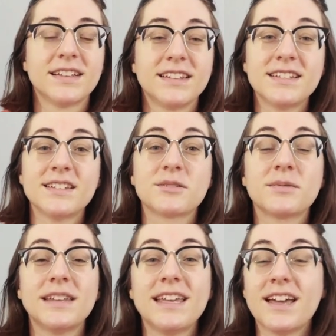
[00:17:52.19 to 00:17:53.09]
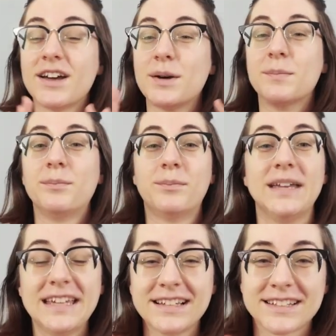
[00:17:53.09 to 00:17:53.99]
This is really a
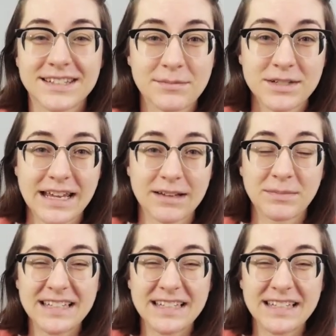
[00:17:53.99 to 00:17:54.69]
big subject.